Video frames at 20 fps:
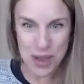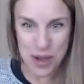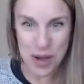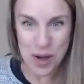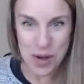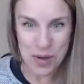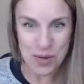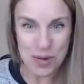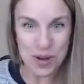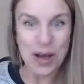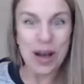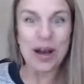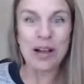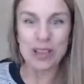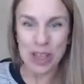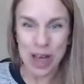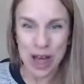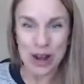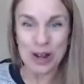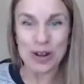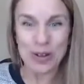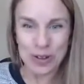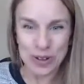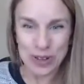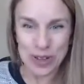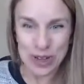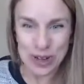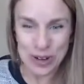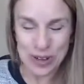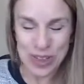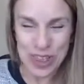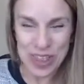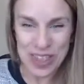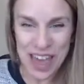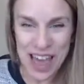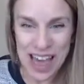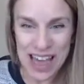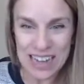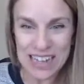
own a lot earlier than that.